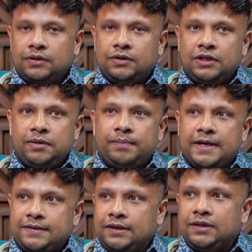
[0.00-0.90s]
three
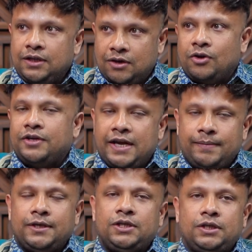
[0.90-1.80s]
basic thing or
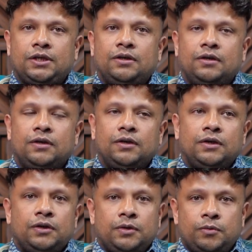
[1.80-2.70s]
dimension,
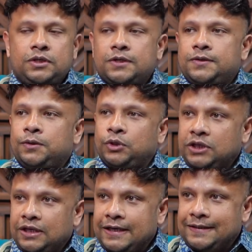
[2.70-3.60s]
which is
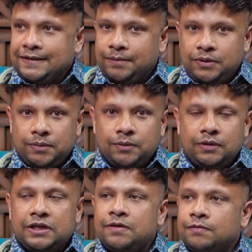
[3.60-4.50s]
socially acceptable,
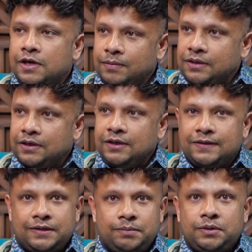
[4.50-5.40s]
environmentally
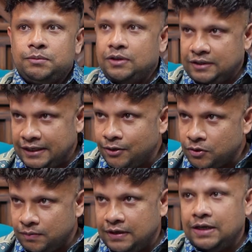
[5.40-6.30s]
acceptable, and
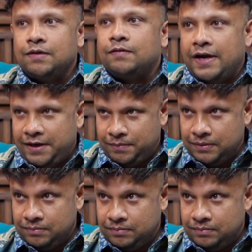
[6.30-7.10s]
economically viable.